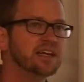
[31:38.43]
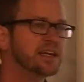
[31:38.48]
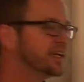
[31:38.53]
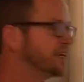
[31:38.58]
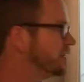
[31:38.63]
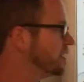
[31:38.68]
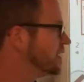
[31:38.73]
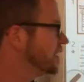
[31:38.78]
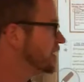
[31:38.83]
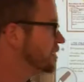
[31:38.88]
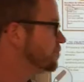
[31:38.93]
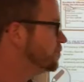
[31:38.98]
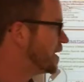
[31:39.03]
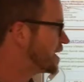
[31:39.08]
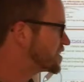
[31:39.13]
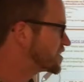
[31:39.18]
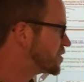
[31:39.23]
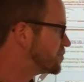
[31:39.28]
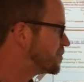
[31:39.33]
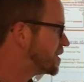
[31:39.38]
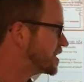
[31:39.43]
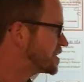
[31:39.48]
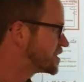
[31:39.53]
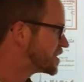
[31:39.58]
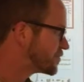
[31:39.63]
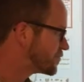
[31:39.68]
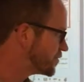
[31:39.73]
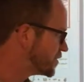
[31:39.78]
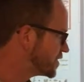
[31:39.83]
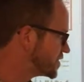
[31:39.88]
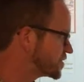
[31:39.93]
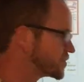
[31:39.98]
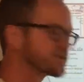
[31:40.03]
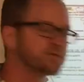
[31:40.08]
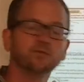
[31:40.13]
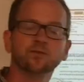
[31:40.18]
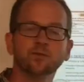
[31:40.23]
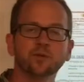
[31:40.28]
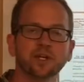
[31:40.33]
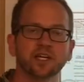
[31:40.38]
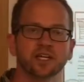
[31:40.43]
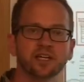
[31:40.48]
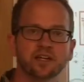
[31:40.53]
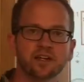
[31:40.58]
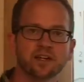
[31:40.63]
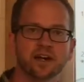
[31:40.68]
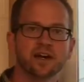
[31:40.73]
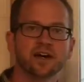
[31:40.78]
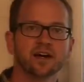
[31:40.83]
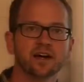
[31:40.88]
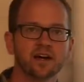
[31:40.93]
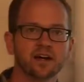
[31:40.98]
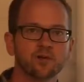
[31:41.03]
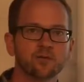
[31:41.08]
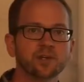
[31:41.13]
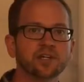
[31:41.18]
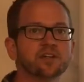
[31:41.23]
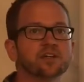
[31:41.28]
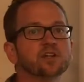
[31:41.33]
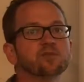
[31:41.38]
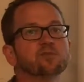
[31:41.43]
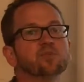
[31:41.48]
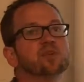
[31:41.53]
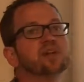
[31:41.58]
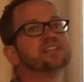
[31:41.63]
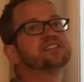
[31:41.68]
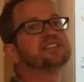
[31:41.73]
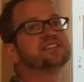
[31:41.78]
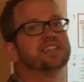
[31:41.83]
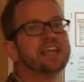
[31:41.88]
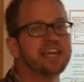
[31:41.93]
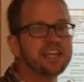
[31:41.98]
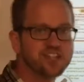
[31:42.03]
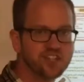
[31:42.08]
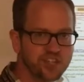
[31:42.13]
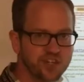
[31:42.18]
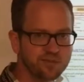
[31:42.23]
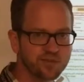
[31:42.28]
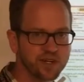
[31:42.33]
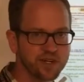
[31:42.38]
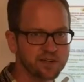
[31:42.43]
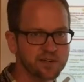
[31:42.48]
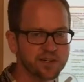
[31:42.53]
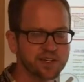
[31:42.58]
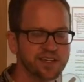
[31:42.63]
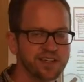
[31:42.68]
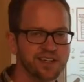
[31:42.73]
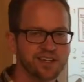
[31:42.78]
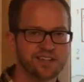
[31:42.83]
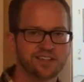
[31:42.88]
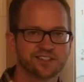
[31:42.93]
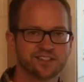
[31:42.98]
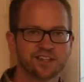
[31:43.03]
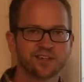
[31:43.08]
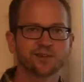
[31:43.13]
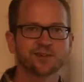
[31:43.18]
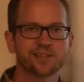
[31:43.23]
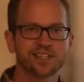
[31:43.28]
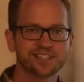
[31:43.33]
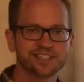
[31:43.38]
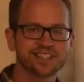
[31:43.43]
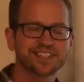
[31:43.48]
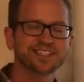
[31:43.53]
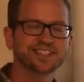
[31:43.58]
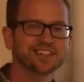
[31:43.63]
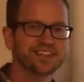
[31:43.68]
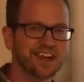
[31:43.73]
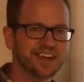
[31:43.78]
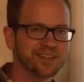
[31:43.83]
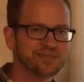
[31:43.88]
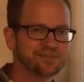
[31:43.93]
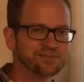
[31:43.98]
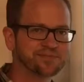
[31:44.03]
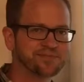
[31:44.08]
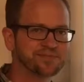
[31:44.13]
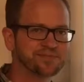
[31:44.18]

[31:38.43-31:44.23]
it makes a big difference when you're in presentation mode. So let's get to that.